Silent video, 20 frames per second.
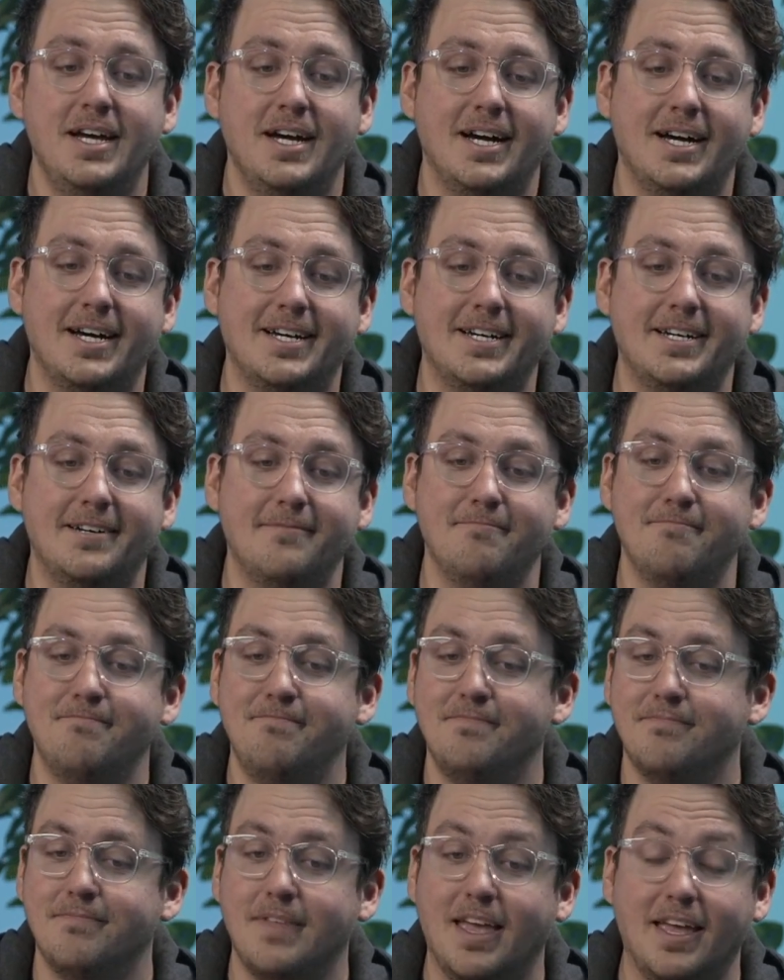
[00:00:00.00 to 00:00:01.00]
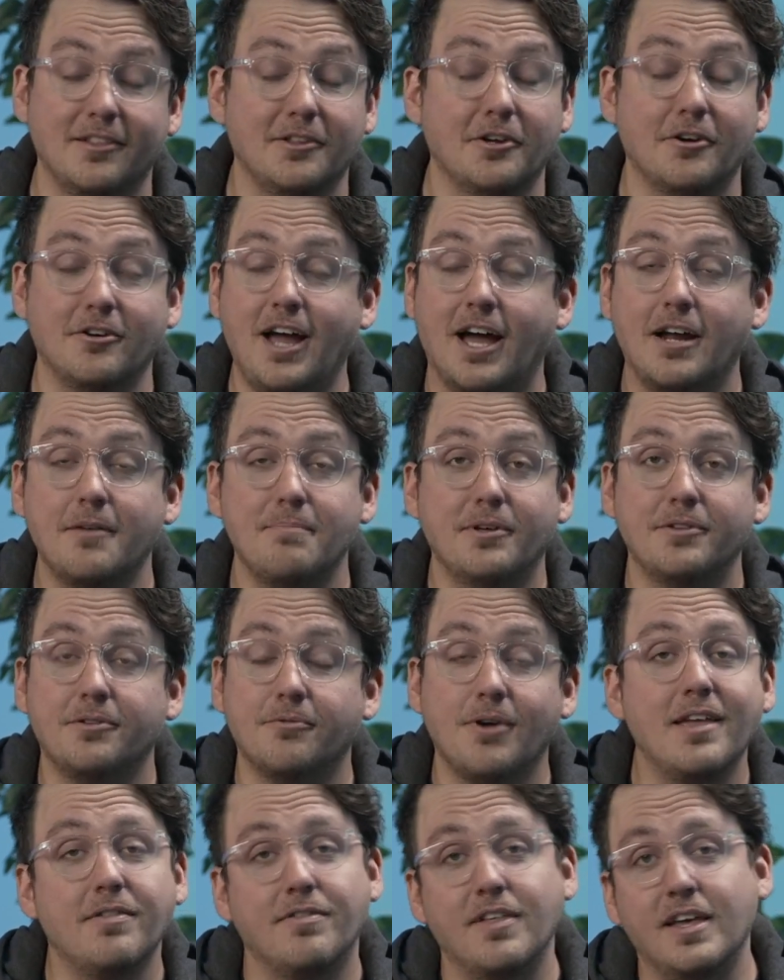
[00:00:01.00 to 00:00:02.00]
And learned how to build the
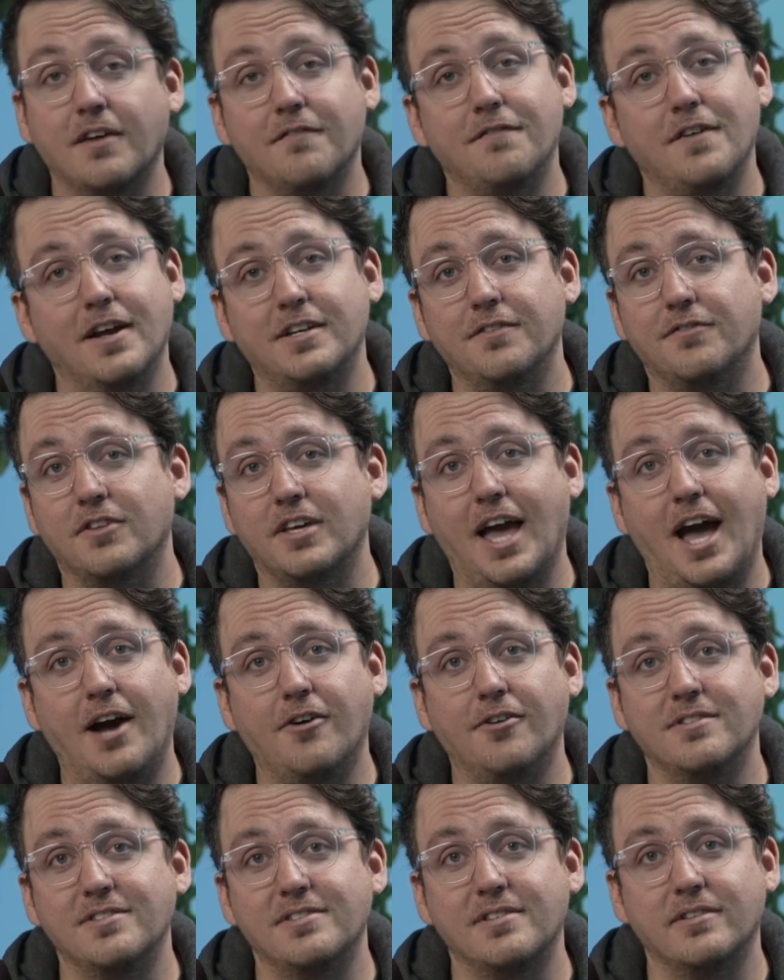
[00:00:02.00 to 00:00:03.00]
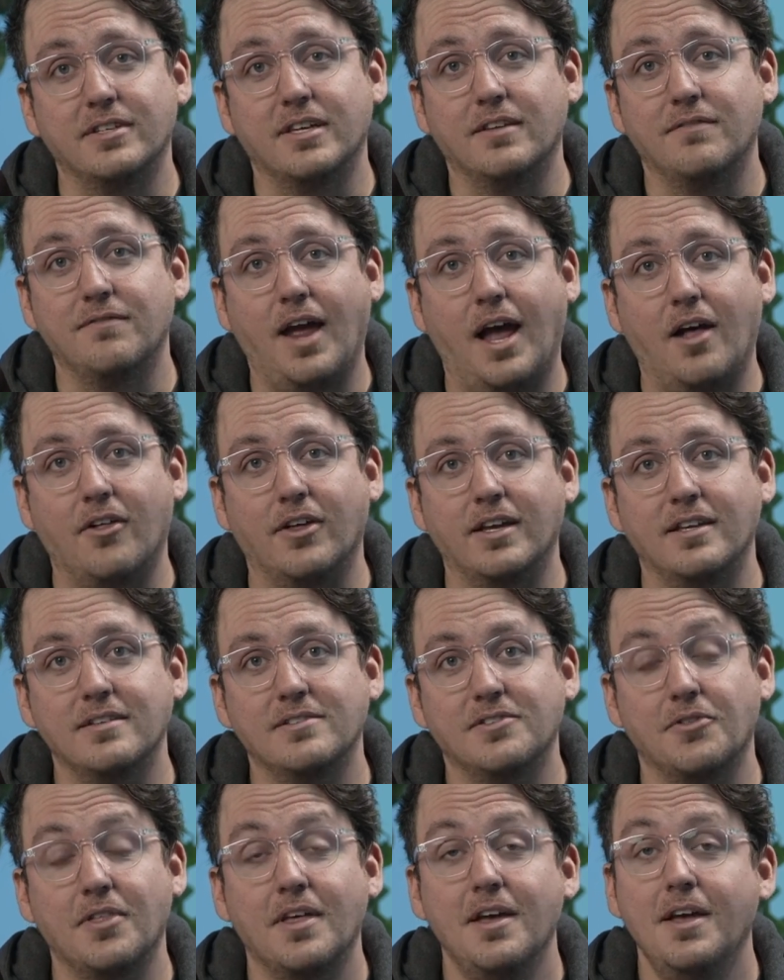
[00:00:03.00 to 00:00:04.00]
right thing effectively out in Silicon Valley.
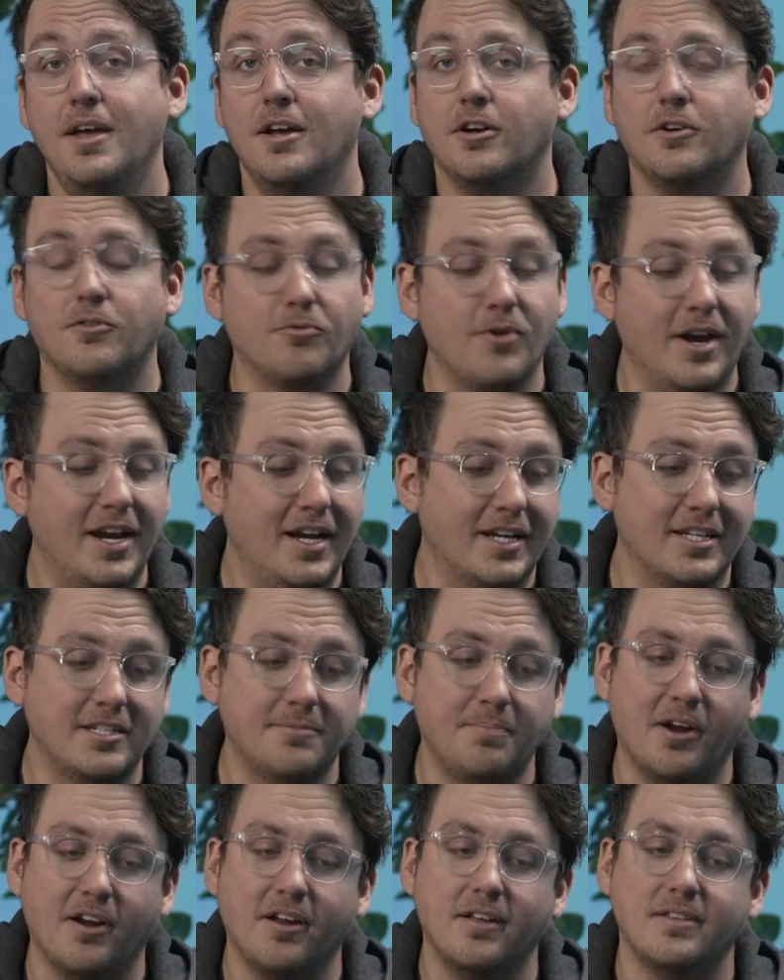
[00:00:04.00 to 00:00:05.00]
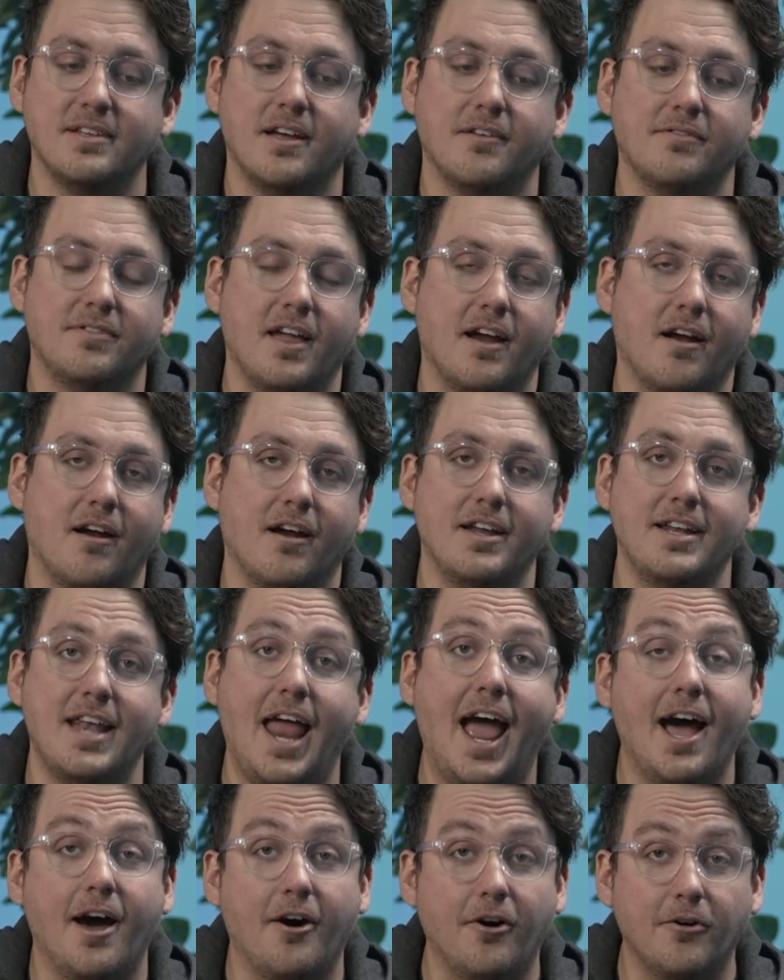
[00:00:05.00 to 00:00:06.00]
So great experience out there. And
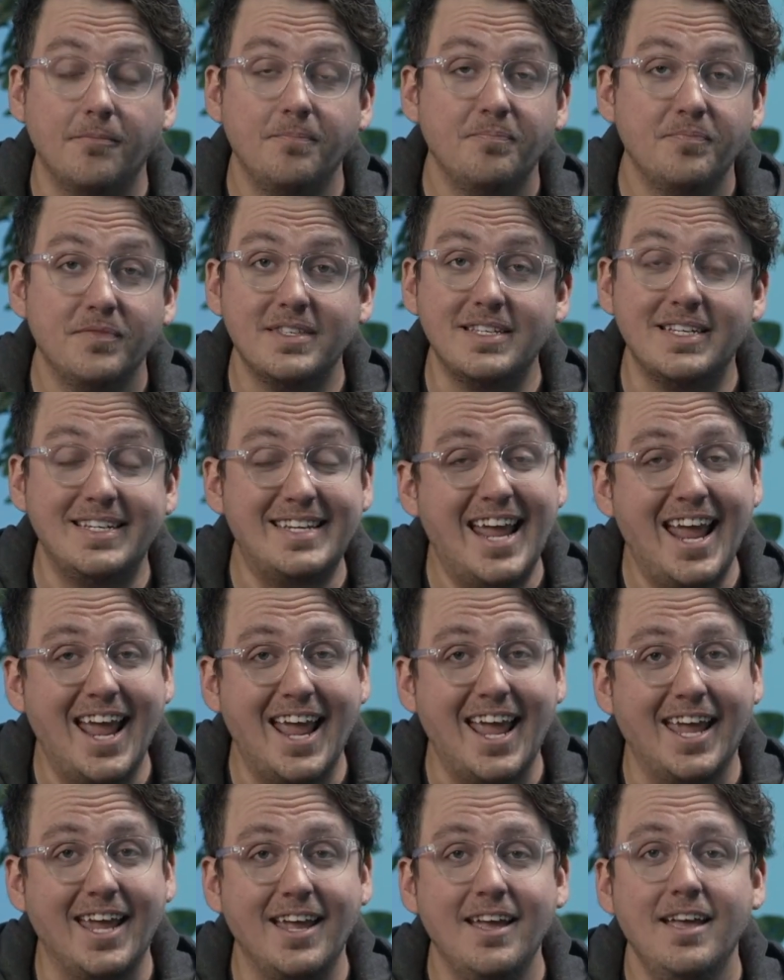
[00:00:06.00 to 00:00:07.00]
now, today,